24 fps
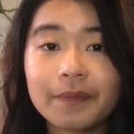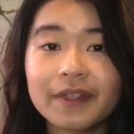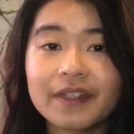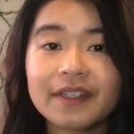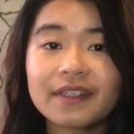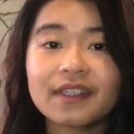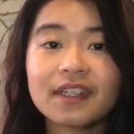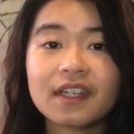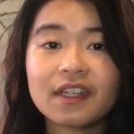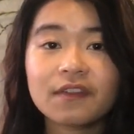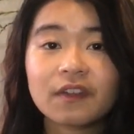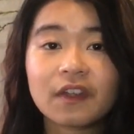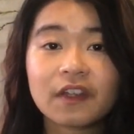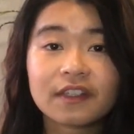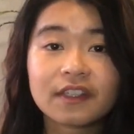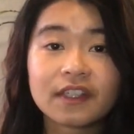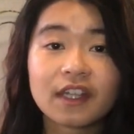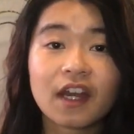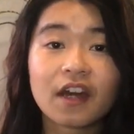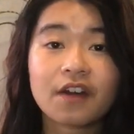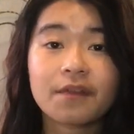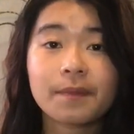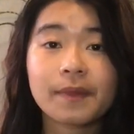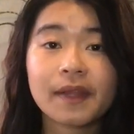please give
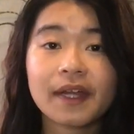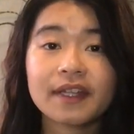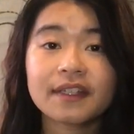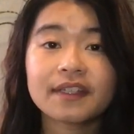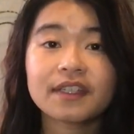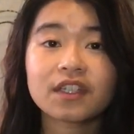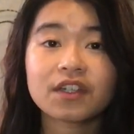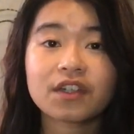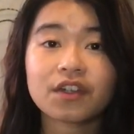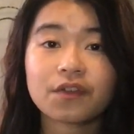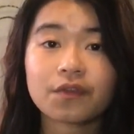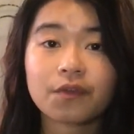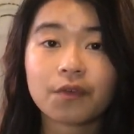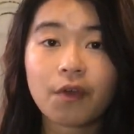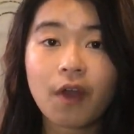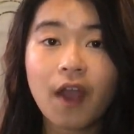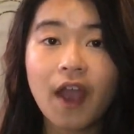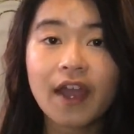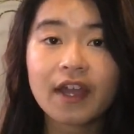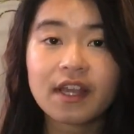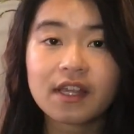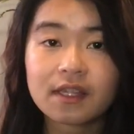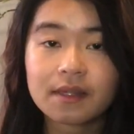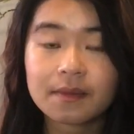yourself plenty of
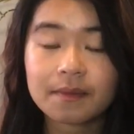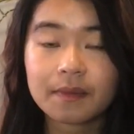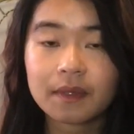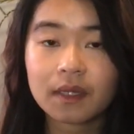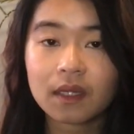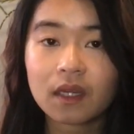rest,